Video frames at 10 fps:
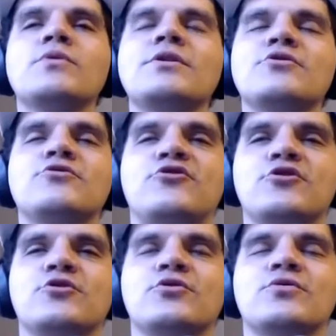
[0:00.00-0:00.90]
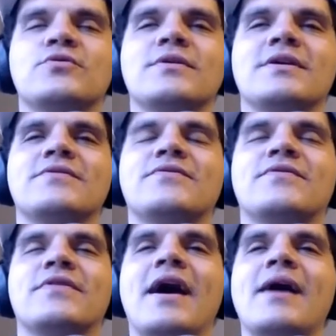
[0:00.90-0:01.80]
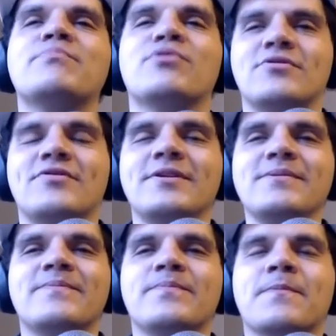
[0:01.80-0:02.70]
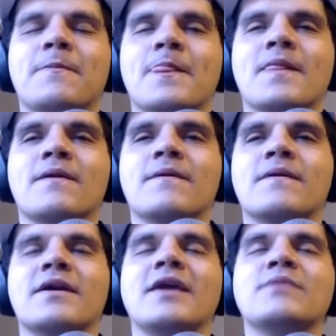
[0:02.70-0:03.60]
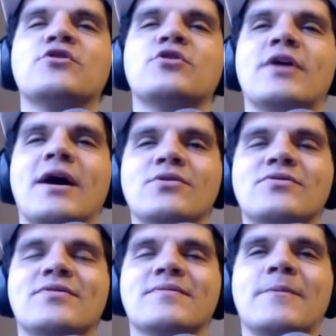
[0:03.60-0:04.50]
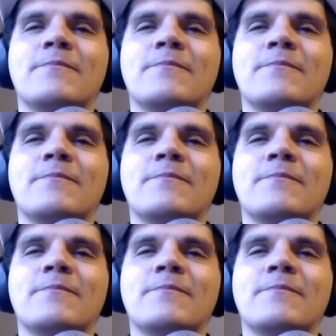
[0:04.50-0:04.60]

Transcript: would you do if that person came to your house